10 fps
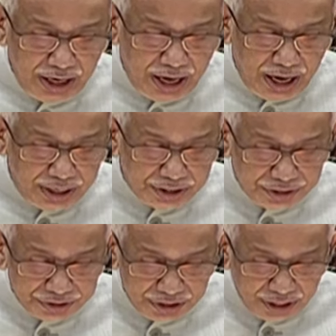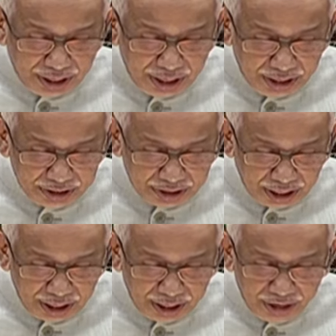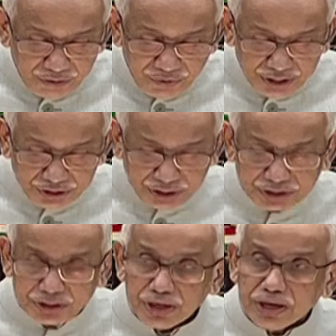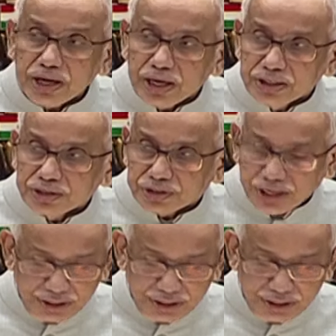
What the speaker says: and tertiary health care infrastructure in the state.